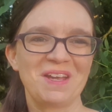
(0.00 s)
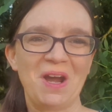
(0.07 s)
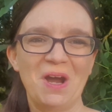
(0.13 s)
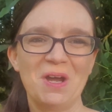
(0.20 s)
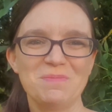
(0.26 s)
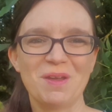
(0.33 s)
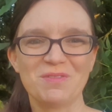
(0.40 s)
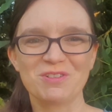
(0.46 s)
I
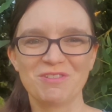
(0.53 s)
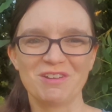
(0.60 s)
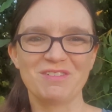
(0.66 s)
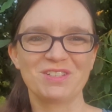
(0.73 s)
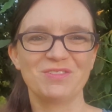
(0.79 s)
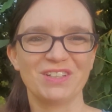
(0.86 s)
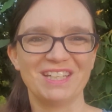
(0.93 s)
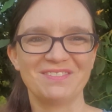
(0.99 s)
hope you have a great
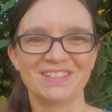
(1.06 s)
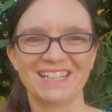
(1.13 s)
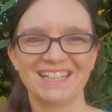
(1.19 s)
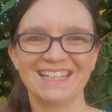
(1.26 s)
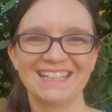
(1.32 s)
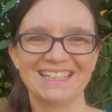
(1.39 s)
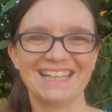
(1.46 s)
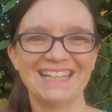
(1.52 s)
rest of your
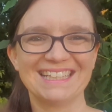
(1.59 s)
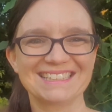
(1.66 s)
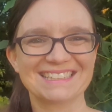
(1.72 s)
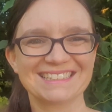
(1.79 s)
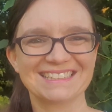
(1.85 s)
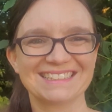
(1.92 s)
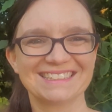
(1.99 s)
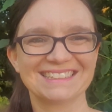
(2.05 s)
evening. Thanks.